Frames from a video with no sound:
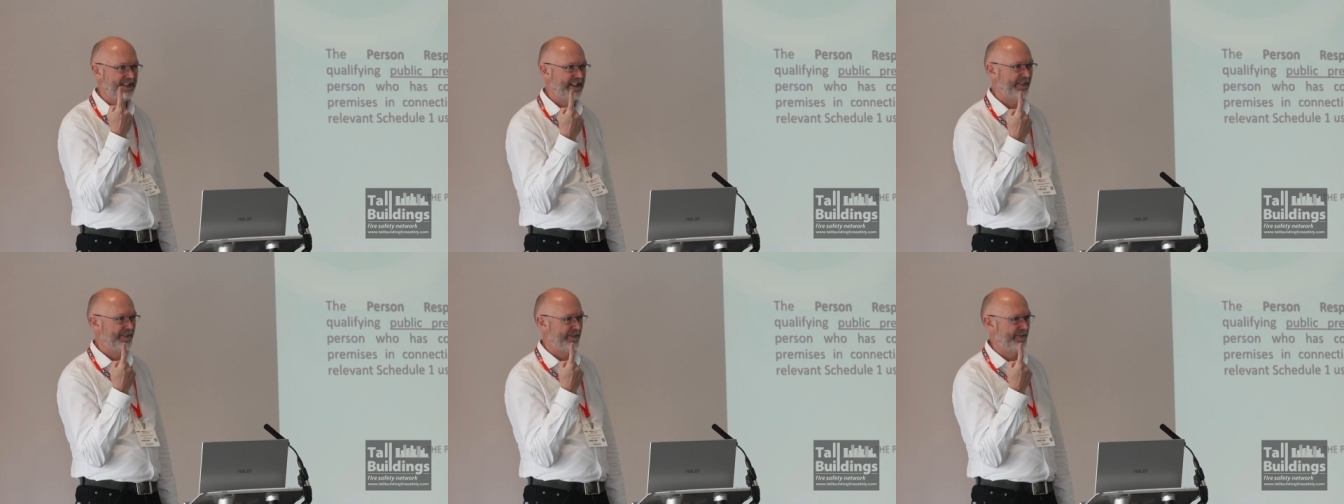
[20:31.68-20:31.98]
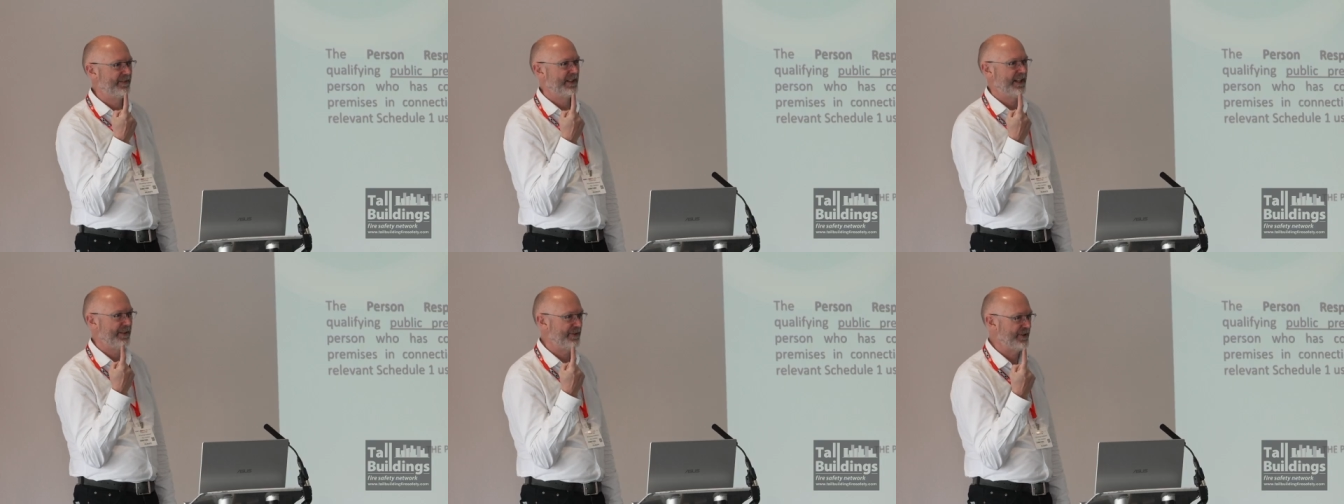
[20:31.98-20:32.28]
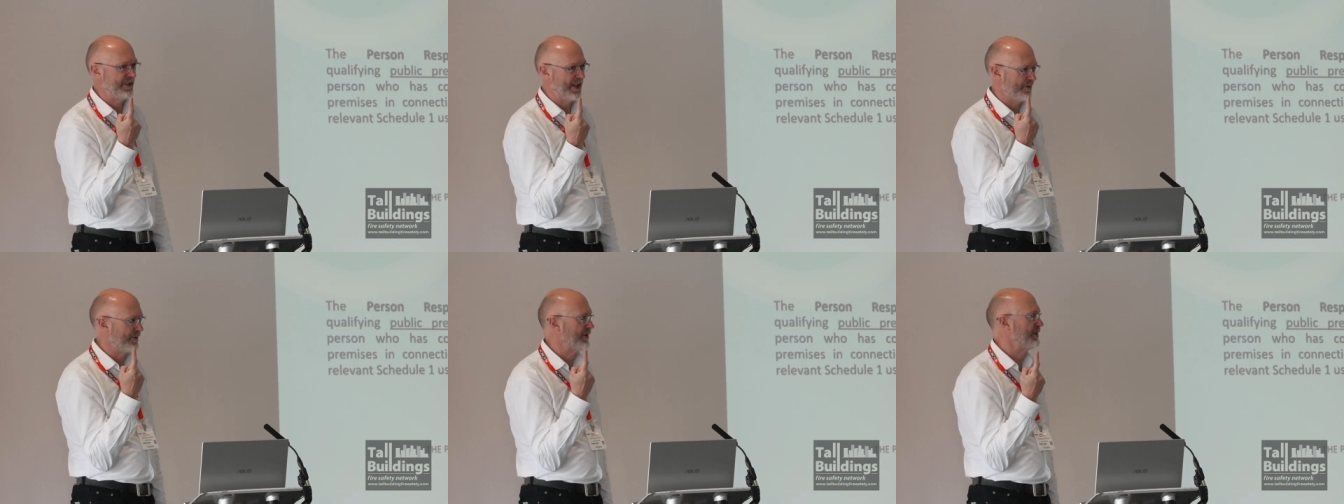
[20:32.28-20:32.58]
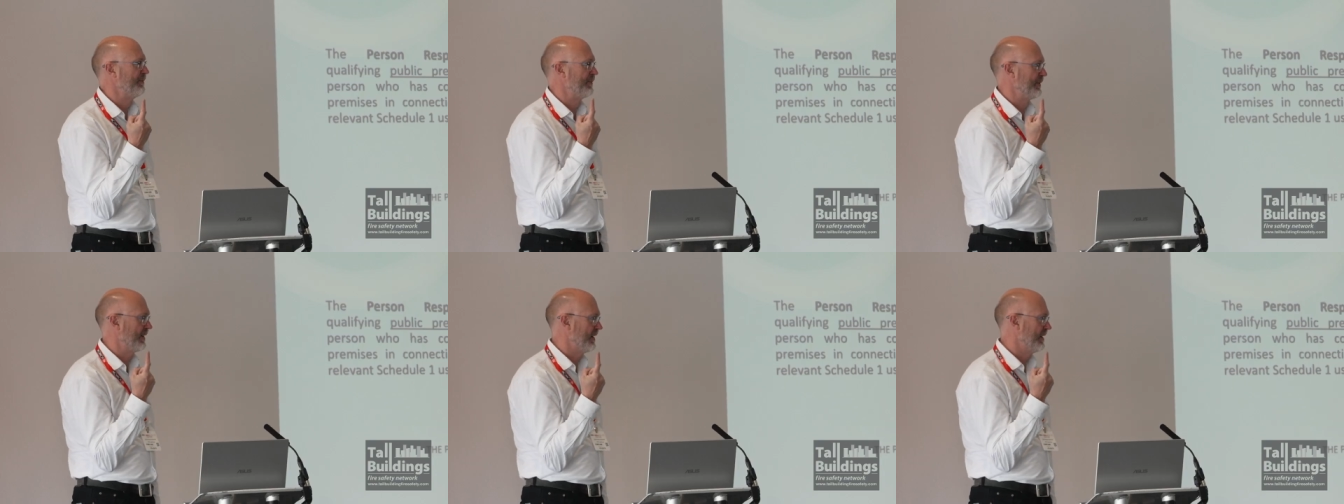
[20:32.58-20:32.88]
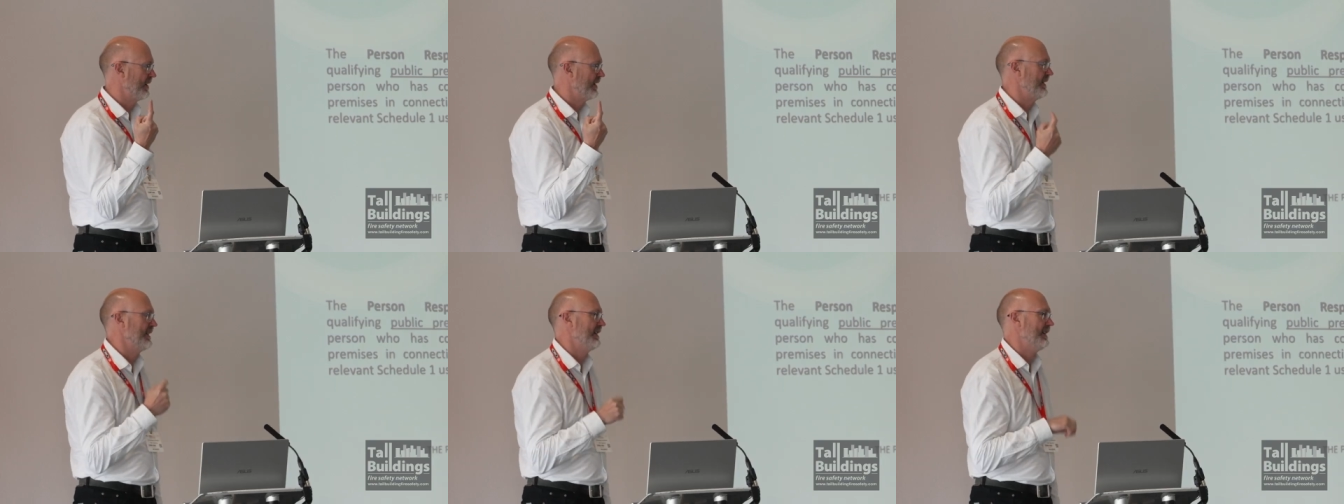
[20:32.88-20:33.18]
if, if you don't
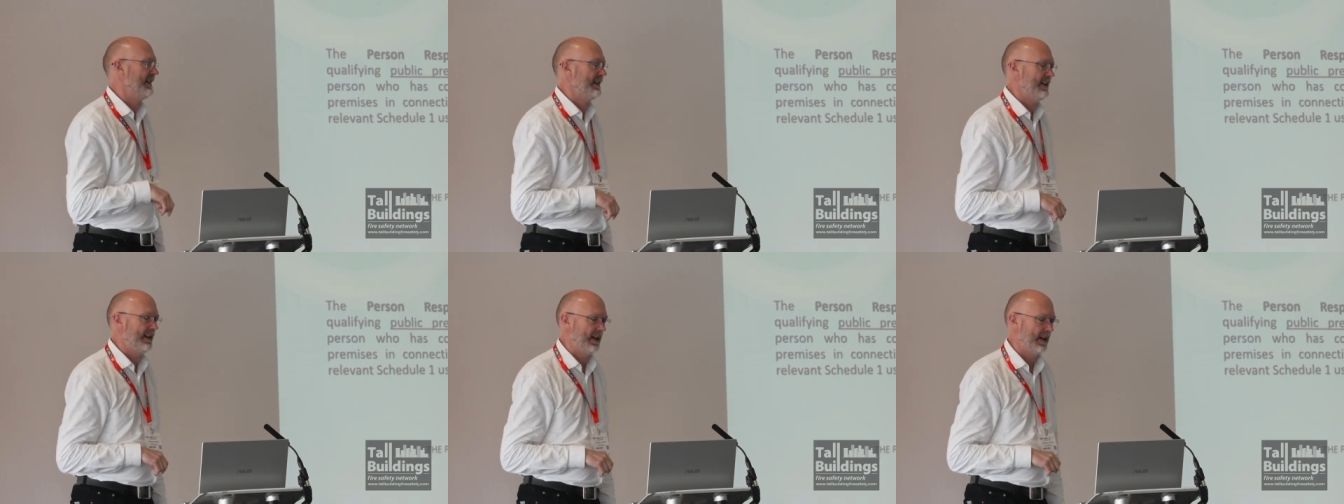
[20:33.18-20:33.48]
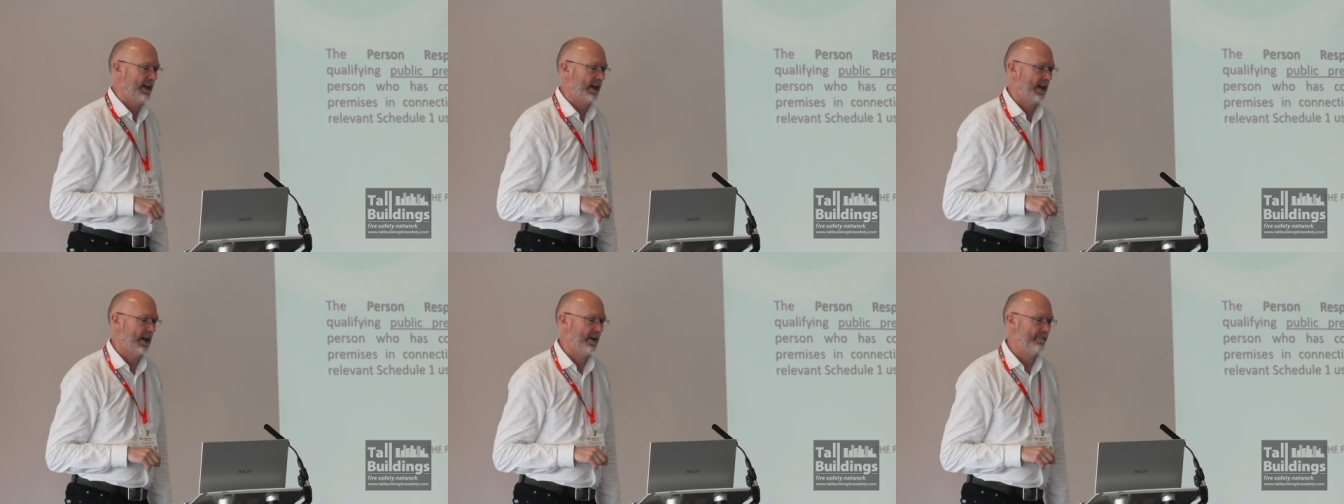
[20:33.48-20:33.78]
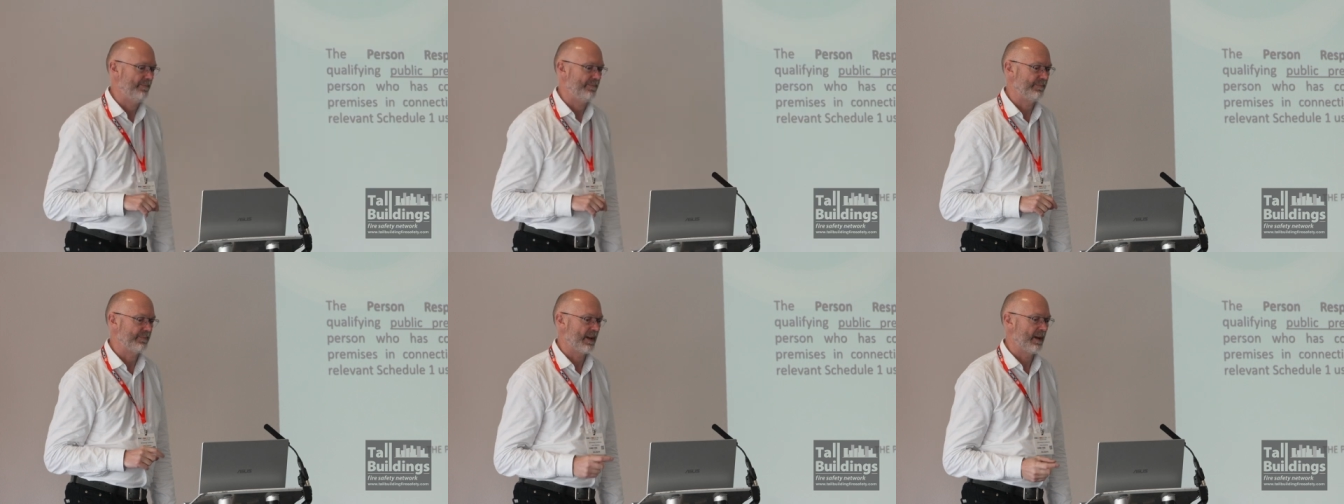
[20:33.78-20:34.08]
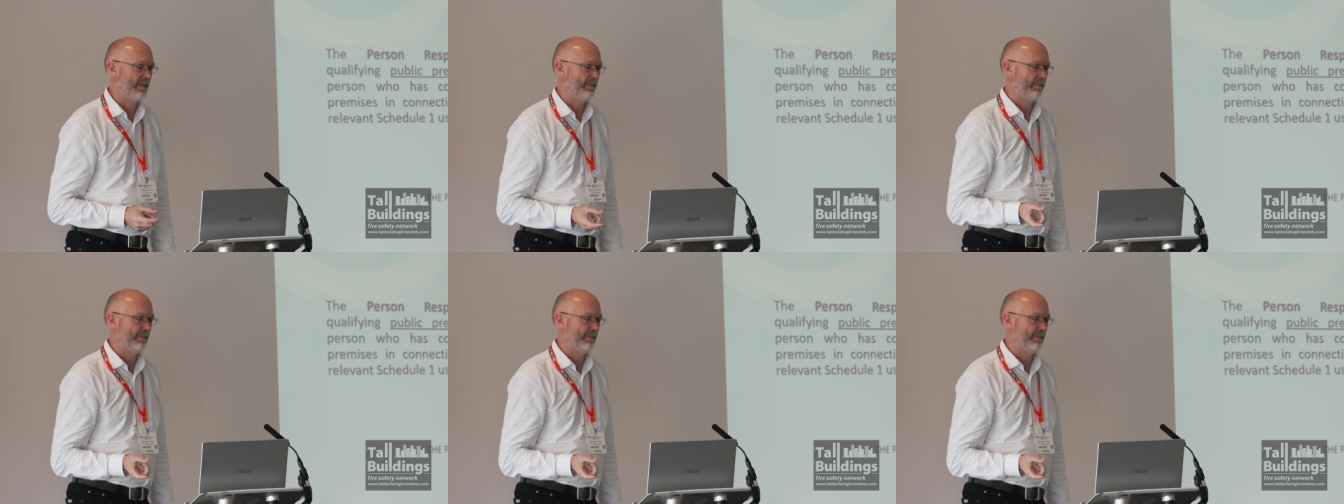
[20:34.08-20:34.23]
comply. Um,